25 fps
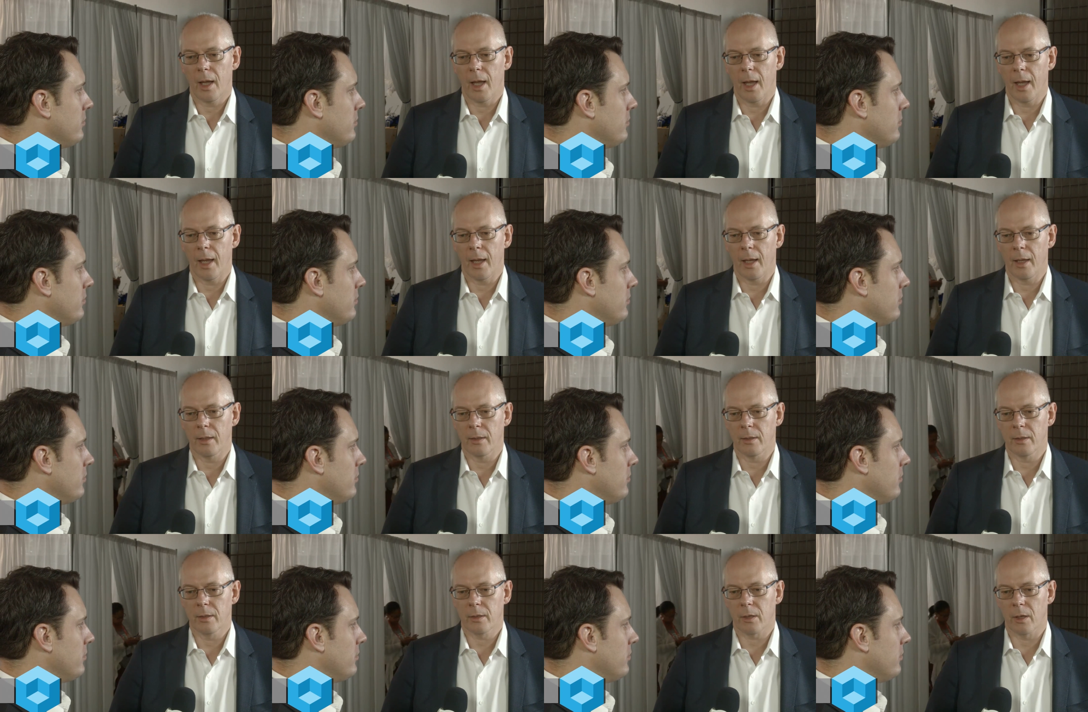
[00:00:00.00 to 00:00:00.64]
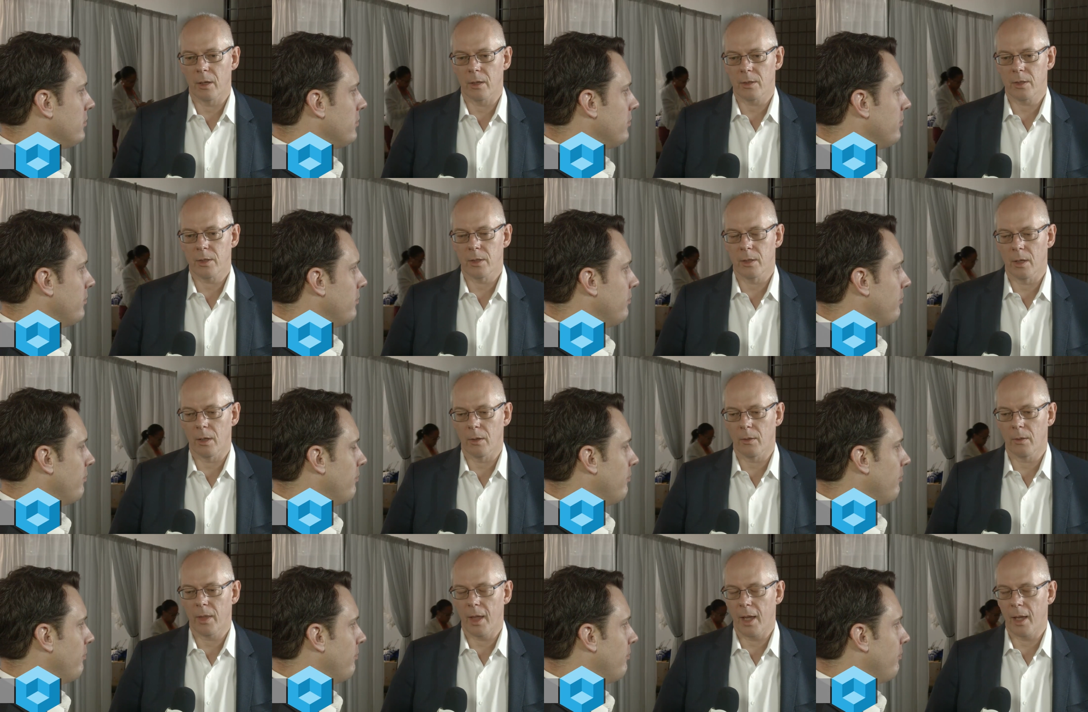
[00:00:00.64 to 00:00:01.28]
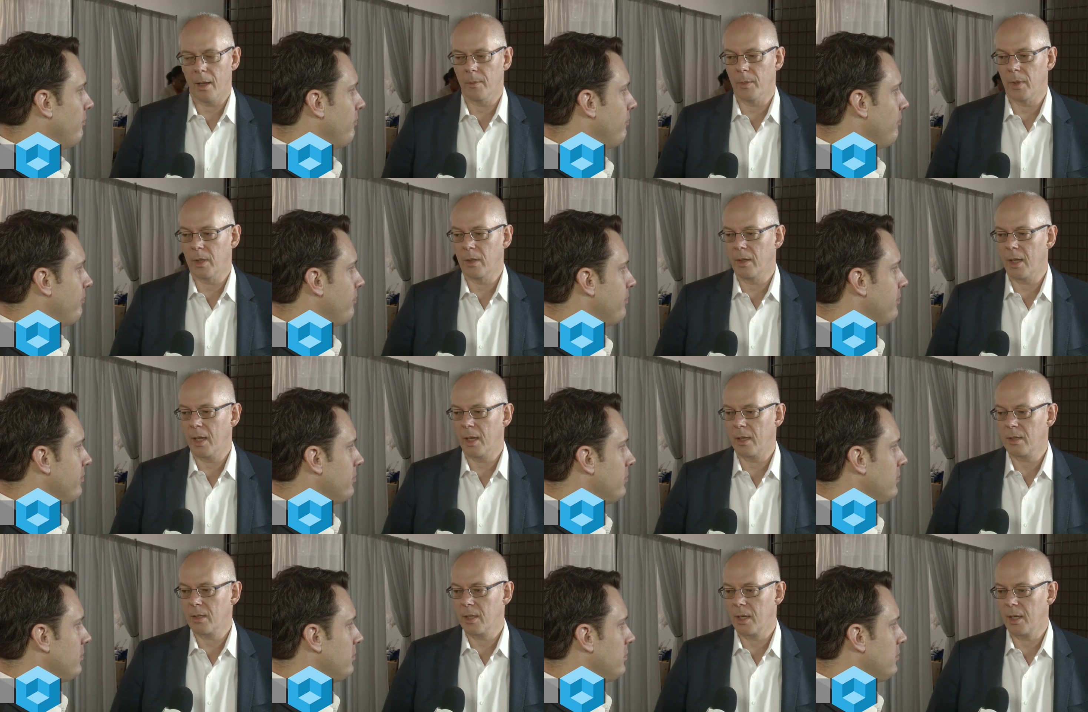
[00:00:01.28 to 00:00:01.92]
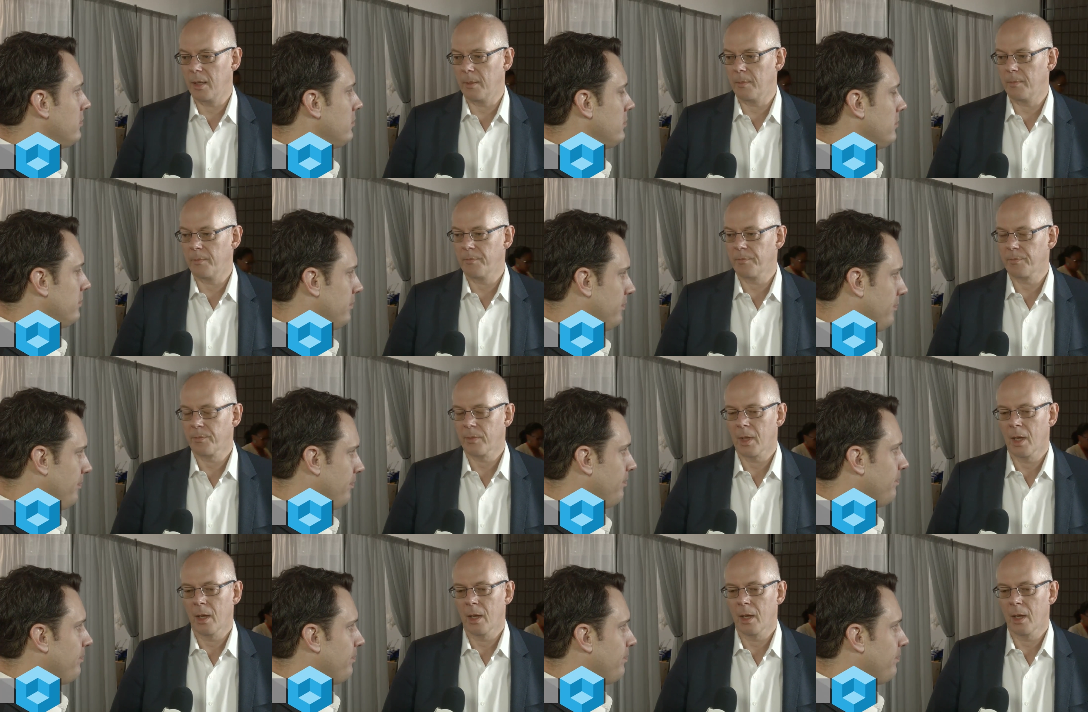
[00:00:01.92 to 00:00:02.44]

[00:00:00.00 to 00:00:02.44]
Speaker 1: and got to know them and their team.